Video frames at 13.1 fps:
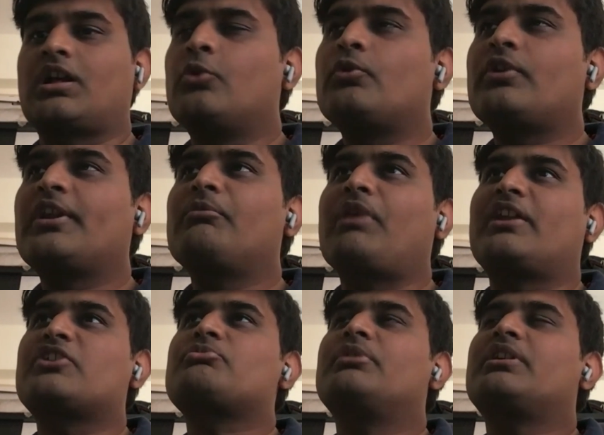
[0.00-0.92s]
Accounting
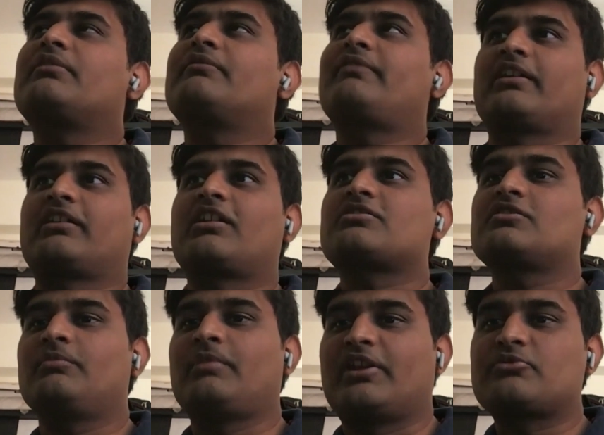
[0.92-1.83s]
management and
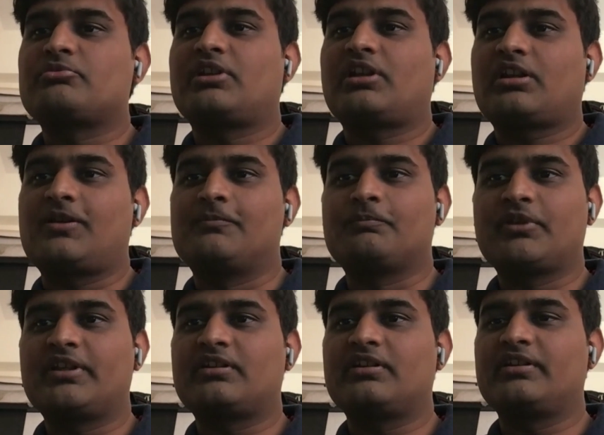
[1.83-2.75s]
financial management are
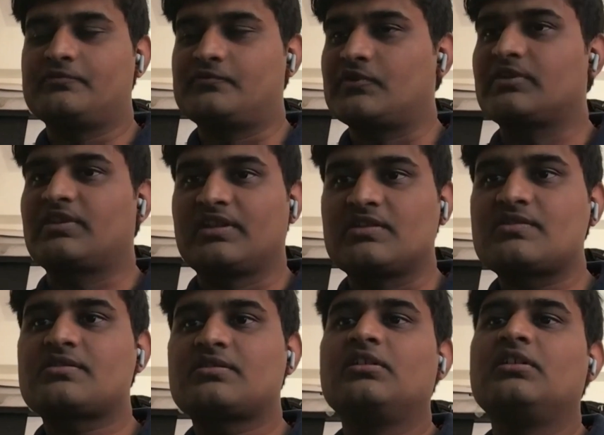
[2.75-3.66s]
completely different
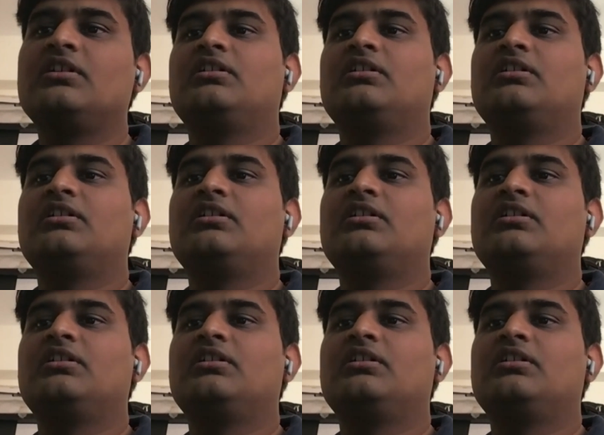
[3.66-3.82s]
things.